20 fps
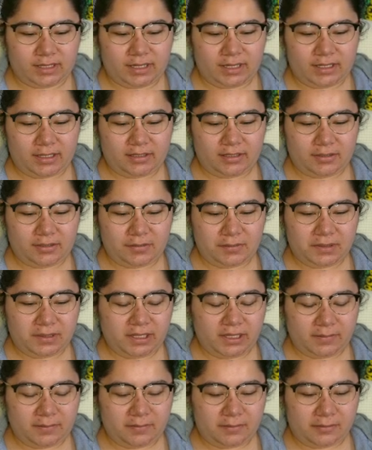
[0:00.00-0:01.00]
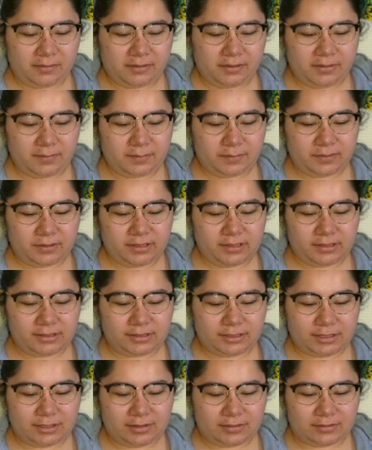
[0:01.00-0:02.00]
And you know what? I'm already pretty
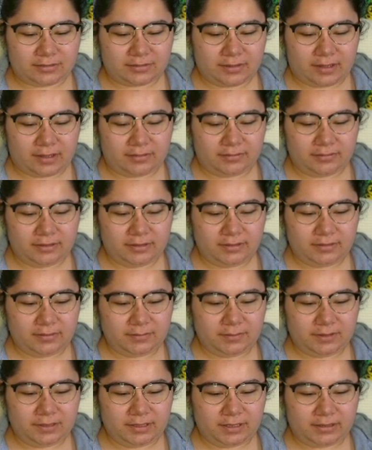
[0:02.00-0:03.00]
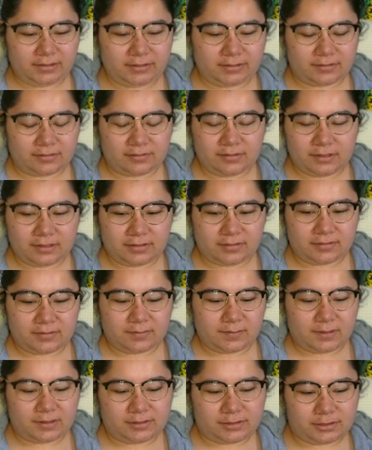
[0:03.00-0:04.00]
chill, so I don't need to be, like, zooted to
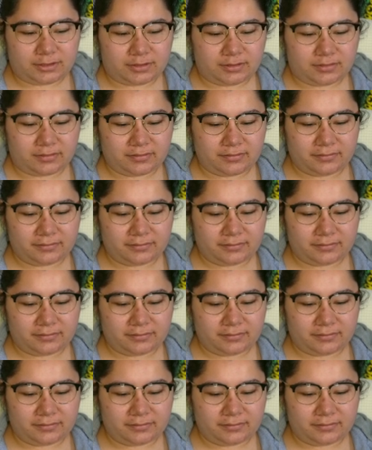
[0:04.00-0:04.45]
be chill.